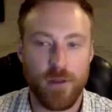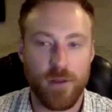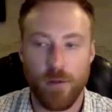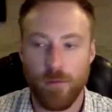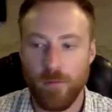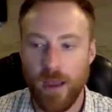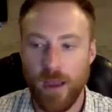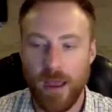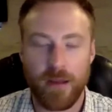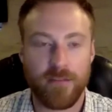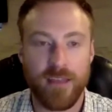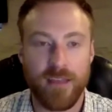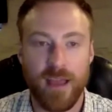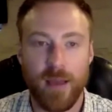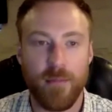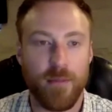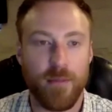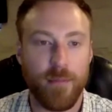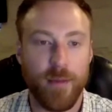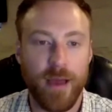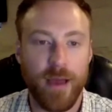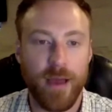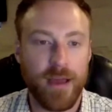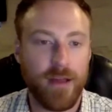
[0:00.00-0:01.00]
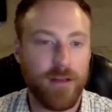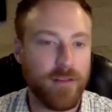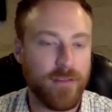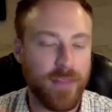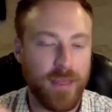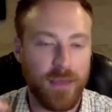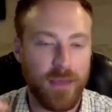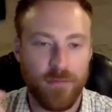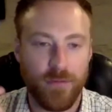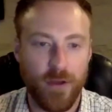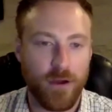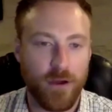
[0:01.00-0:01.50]
right on top of the pile, and
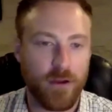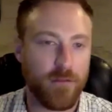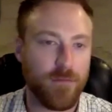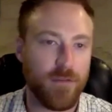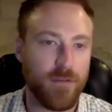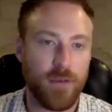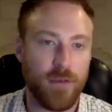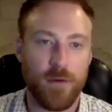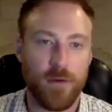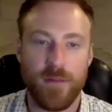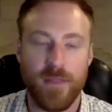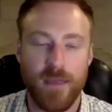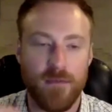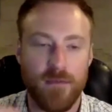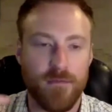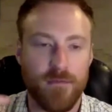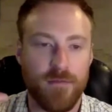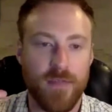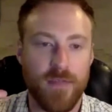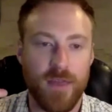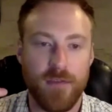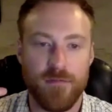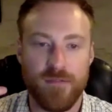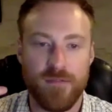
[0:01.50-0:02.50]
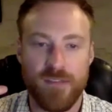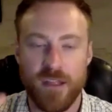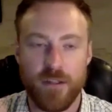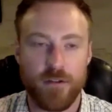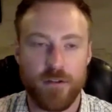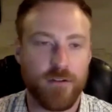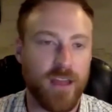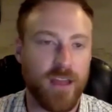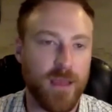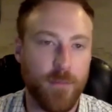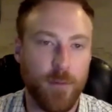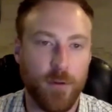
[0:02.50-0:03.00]
they've thought of you and they've seen
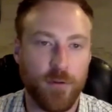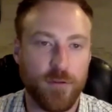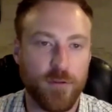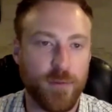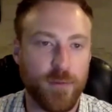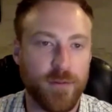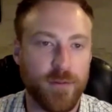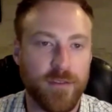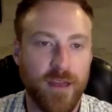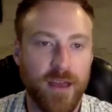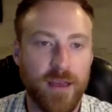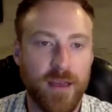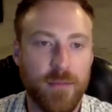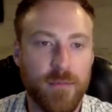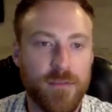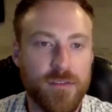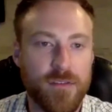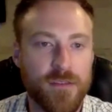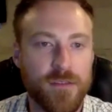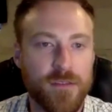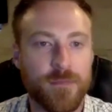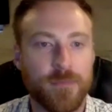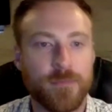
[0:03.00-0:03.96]
your name multiple times.